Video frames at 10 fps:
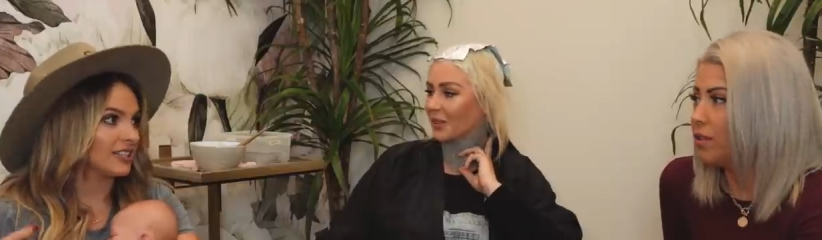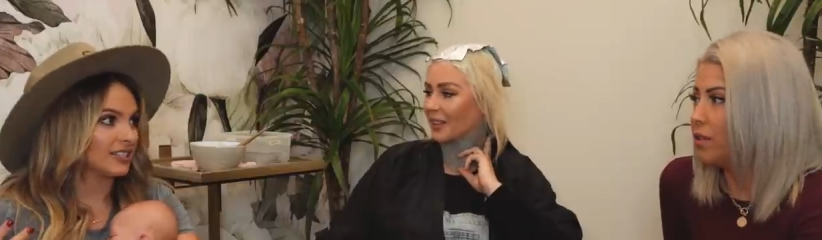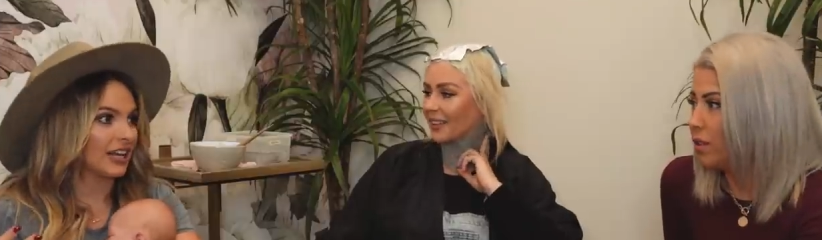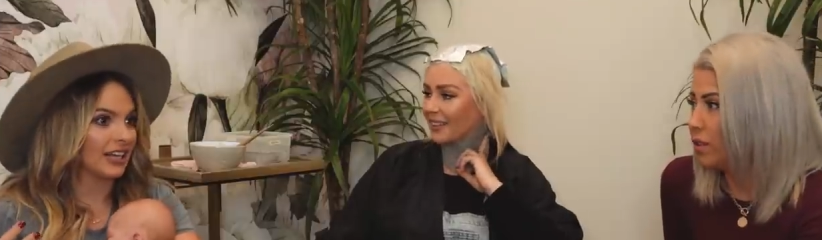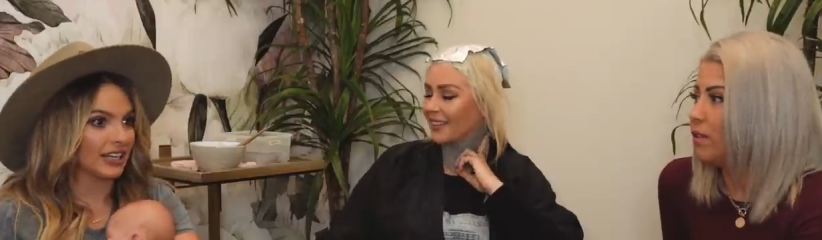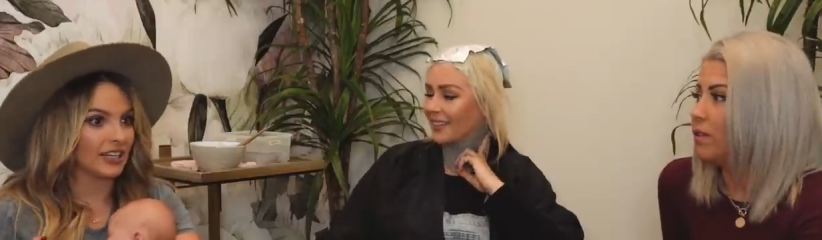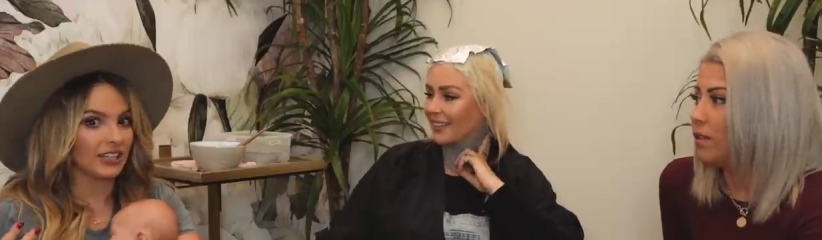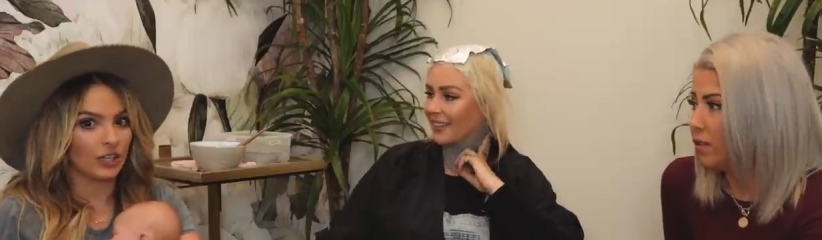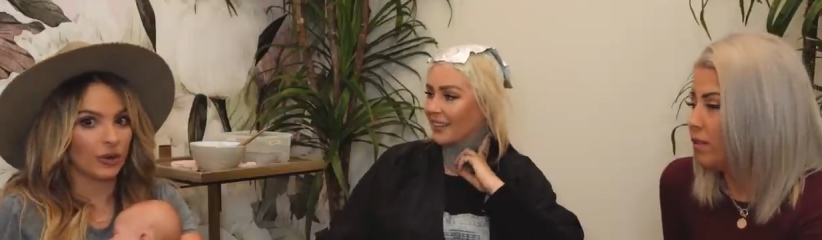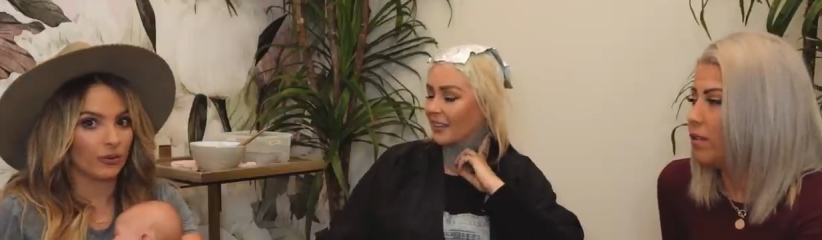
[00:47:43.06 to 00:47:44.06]
Speaker 1: really?
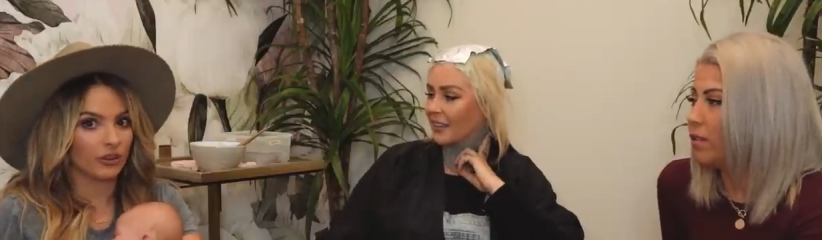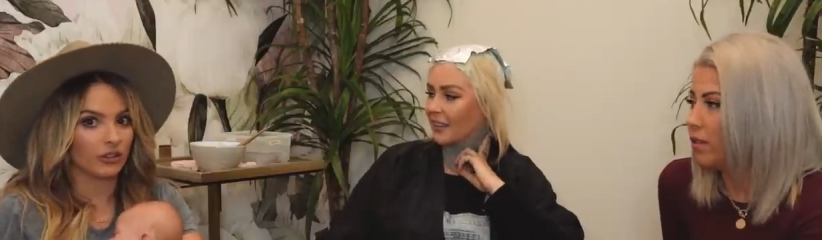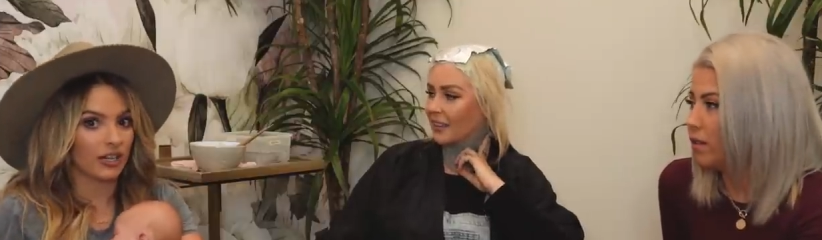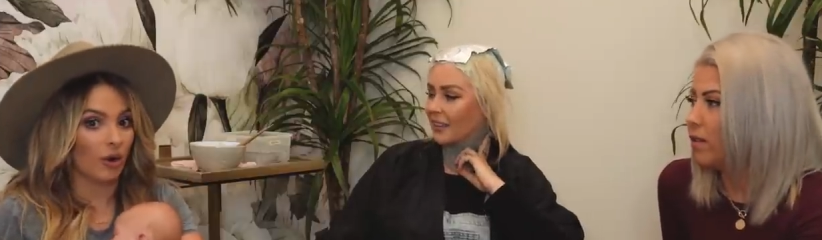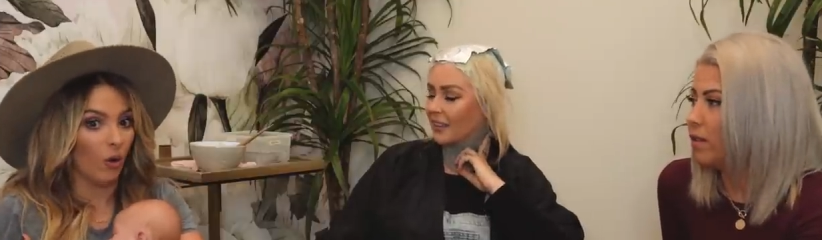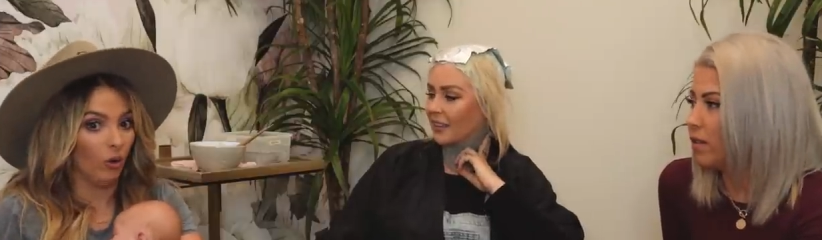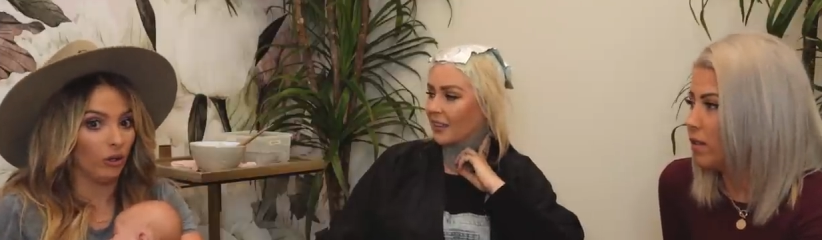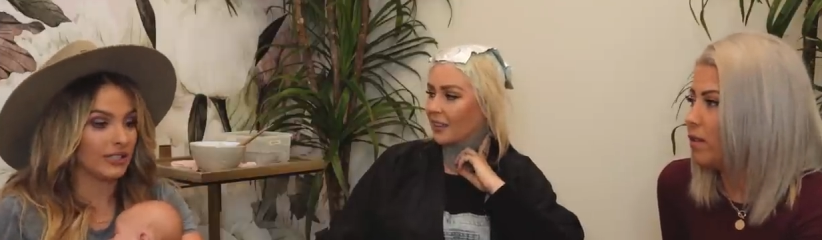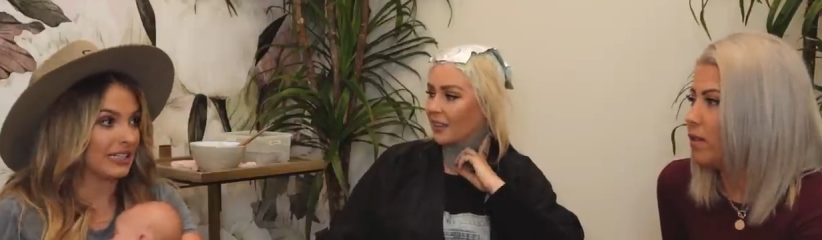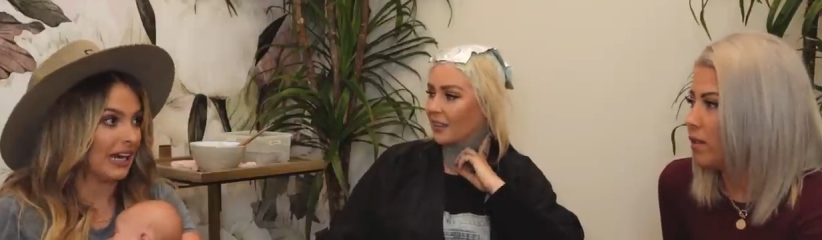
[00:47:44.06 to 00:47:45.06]
Like, you know, there's like a
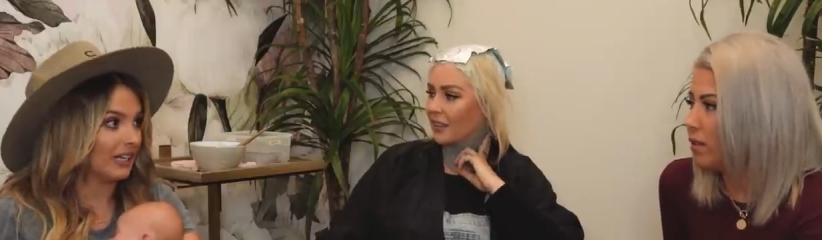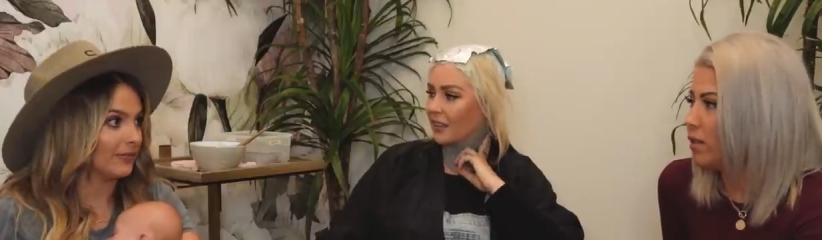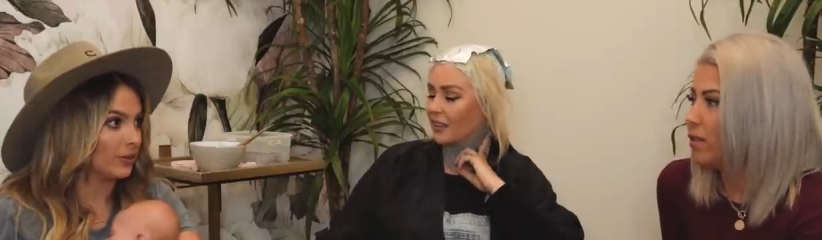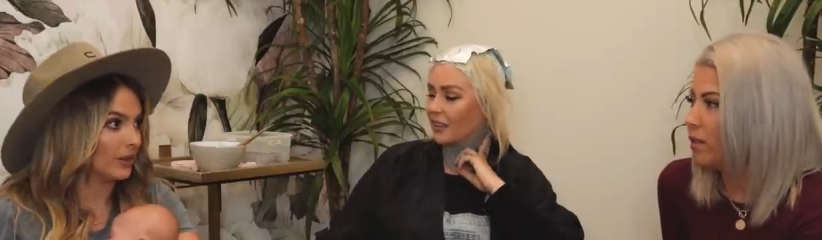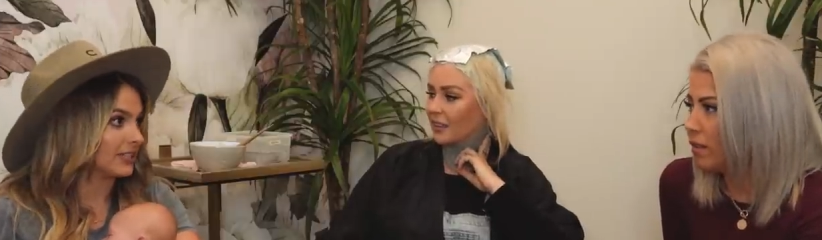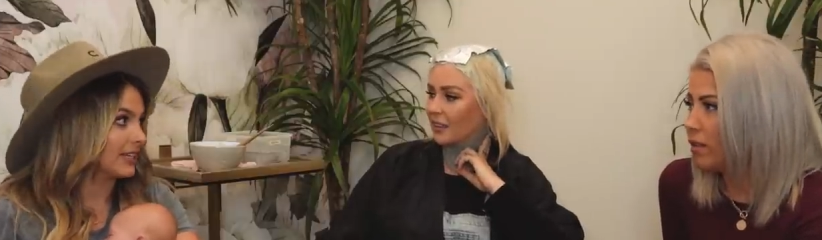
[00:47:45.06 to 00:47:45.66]
hole inside of you that's